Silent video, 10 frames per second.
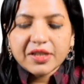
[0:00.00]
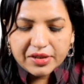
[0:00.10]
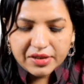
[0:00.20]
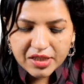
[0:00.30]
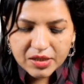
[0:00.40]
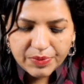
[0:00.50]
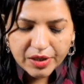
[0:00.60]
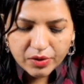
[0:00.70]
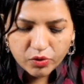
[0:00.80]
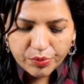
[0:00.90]
this
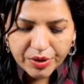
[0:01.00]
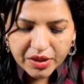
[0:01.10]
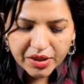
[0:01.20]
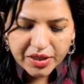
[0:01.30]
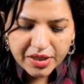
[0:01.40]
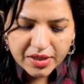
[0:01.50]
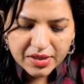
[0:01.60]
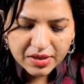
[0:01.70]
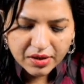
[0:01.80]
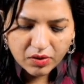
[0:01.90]
bilirubin
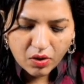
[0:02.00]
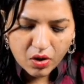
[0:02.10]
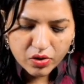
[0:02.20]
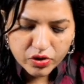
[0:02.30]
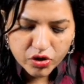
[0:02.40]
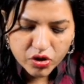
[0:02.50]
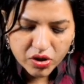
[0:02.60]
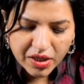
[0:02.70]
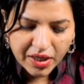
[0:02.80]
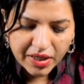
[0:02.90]
is
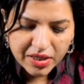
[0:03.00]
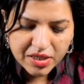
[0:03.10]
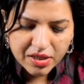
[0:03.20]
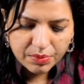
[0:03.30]
conjugated